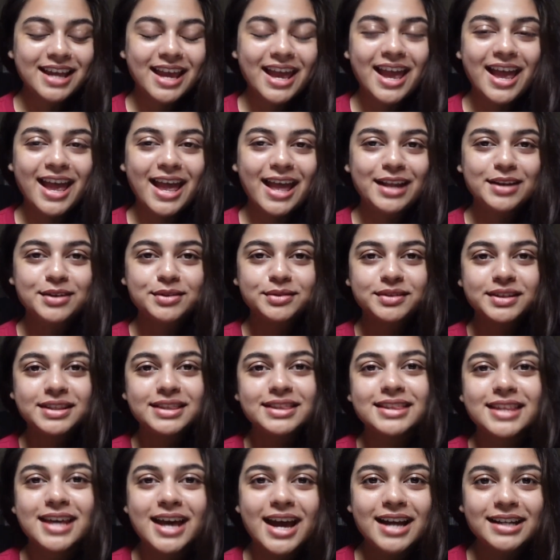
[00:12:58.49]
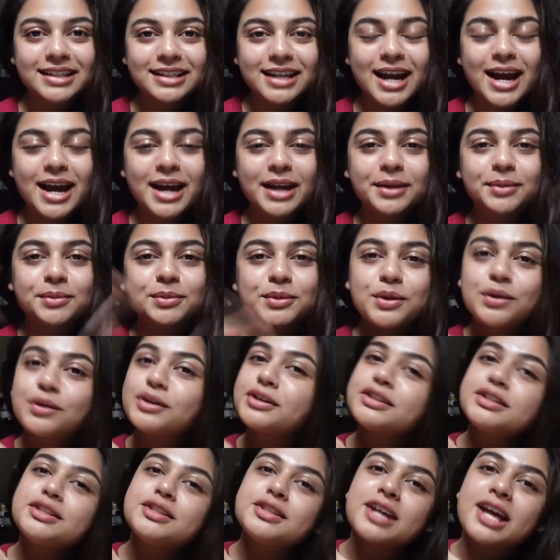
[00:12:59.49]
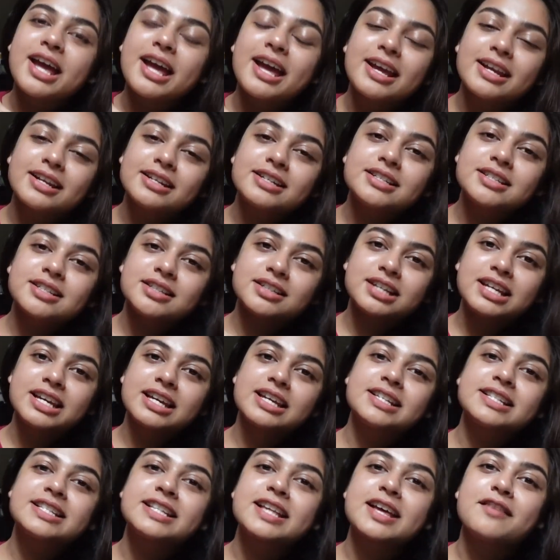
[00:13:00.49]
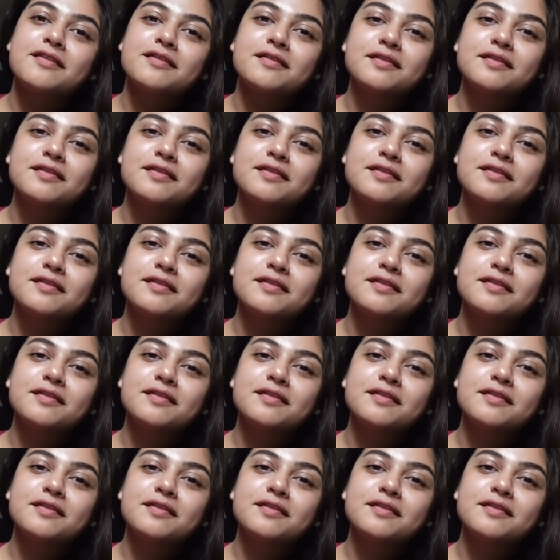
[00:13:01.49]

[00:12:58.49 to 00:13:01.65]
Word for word: and with that I am going to end today's